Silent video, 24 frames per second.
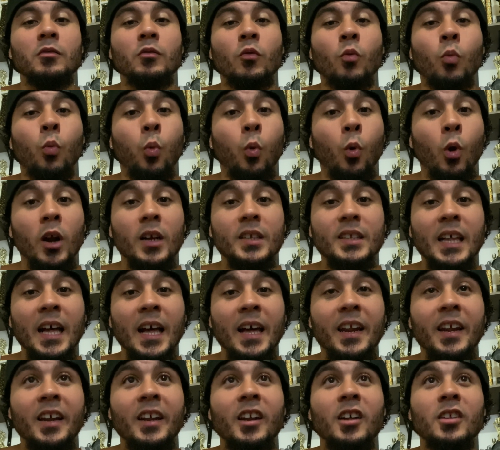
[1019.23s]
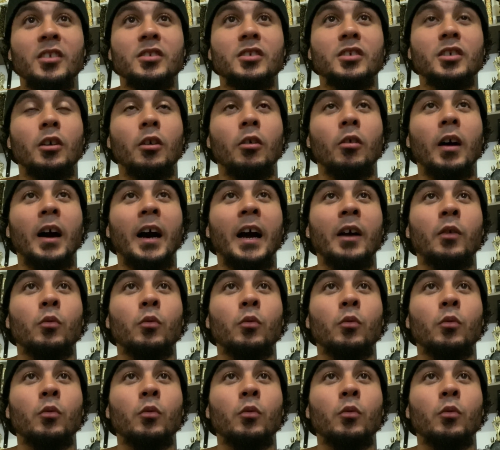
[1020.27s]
worked at it until I